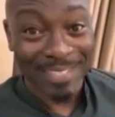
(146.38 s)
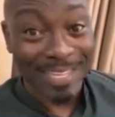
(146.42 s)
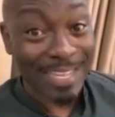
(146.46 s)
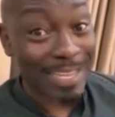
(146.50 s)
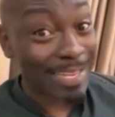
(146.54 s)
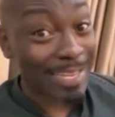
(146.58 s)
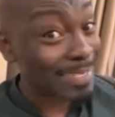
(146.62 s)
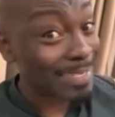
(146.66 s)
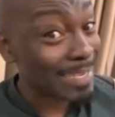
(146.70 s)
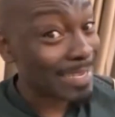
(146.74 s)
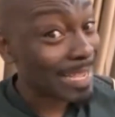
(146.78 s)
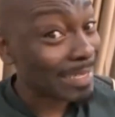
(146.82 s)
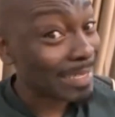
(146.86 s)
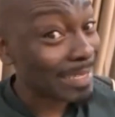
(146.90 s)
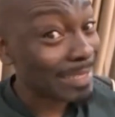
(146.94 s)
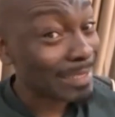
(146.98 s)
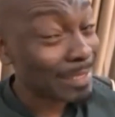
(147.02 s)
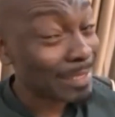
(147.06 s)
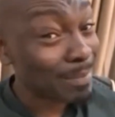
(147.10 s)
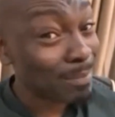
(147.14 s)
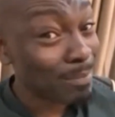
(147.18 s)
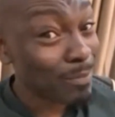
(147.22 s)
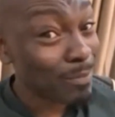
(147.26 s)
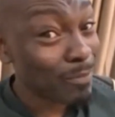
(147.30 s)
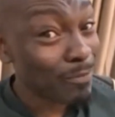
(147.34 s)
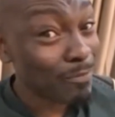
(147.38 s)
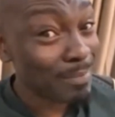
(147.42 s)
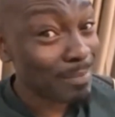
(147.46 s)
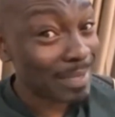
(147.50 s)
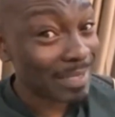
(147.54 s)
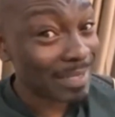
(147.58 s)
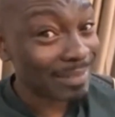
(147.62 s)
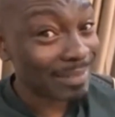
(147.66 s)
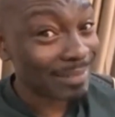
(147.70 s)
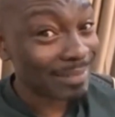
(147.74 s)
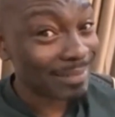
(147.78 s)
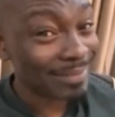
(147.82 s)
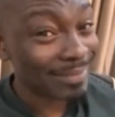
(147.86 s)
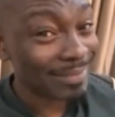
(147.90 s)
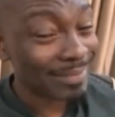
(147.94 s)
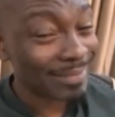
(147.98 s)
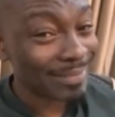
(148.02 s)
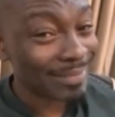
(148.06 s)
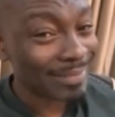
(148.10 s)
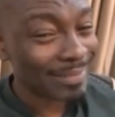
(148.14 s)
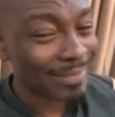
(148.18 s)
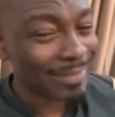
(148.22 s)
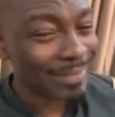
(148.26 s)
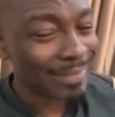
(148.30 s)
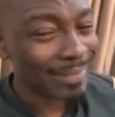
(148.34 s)
And that is a movement
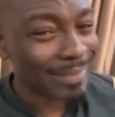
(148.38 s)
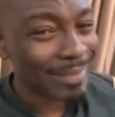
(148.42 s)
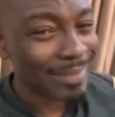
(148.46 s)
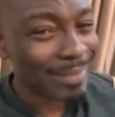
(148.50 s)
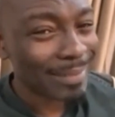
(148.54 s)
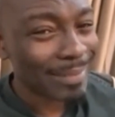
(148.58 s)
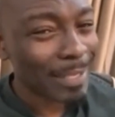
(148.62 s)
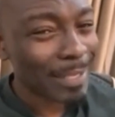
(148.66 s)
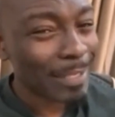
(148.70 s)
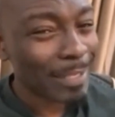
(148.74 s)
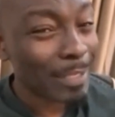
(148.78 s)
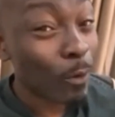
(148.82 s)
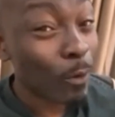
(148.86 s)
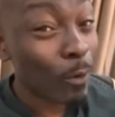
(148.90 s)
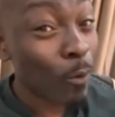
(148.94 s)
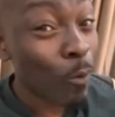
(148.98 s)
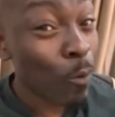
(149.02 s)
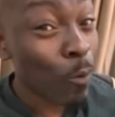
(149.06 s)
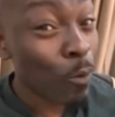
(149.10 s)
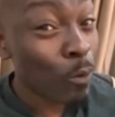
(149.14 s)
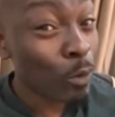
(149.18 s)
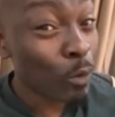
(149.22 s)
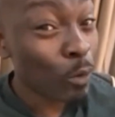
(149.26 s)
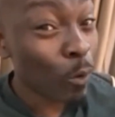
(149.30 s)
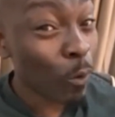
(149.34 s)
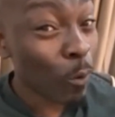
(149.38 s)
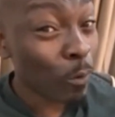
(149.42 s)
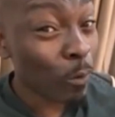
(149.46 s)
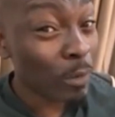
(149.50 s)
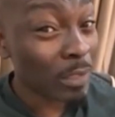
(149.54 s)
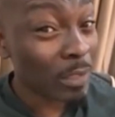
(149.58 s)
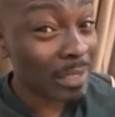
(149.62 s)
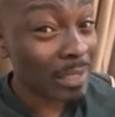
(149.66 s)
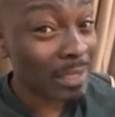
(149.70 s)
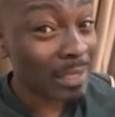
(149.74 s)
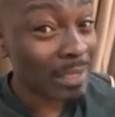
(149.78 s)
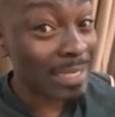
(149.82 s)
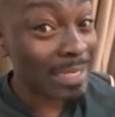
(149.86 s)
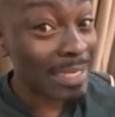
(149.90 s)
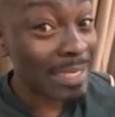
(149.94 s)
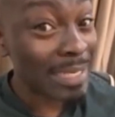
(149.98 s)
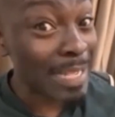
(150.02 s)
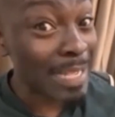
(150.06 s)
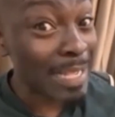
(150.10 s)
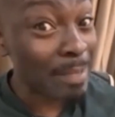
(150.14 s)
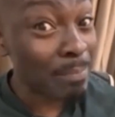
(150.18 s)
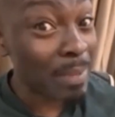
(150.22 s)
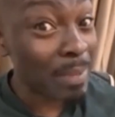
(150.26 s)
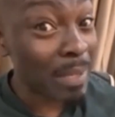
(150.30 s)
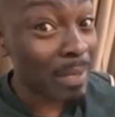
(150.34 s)
that the old order
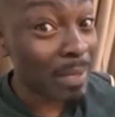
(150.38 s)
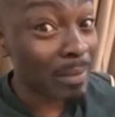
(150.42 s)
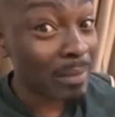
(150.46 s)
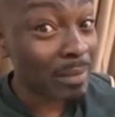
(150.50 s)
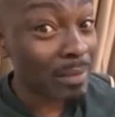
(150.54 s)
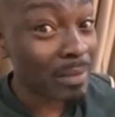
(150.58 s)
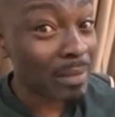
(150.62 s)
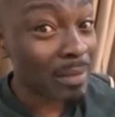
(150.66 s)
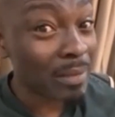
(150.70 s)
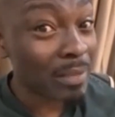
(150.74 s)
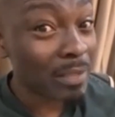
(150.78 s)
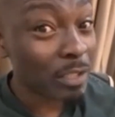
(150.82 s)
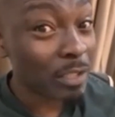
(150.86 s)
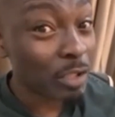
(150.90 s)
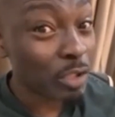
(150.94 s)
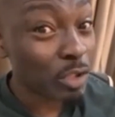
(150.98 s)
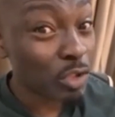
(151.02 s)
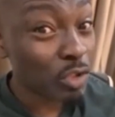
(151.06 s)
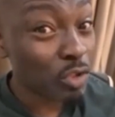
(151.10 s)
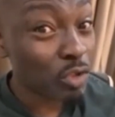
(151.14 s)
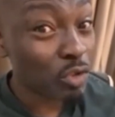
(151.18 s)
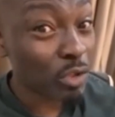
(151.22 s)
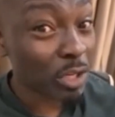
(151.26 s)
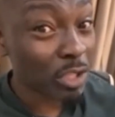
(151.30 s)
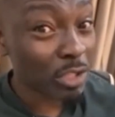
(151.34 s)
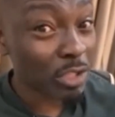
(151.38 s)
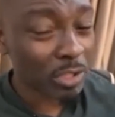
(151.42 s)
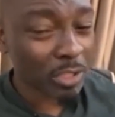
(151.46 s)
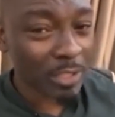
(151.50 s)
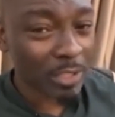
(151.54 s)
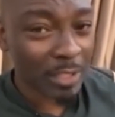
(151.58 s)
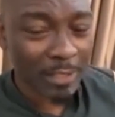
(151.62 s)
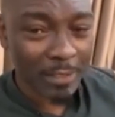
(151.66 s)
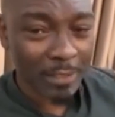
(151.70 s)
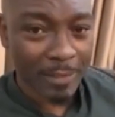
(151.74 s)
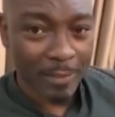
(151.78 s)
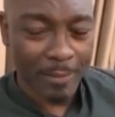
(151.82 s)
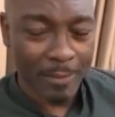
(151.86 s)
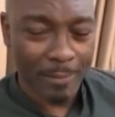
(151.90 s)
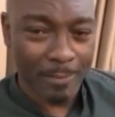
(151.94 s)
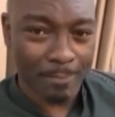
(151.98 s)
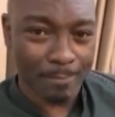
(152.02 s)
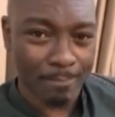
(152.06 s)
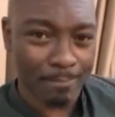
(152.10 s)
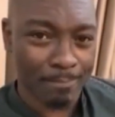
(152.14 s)
labeled structureless.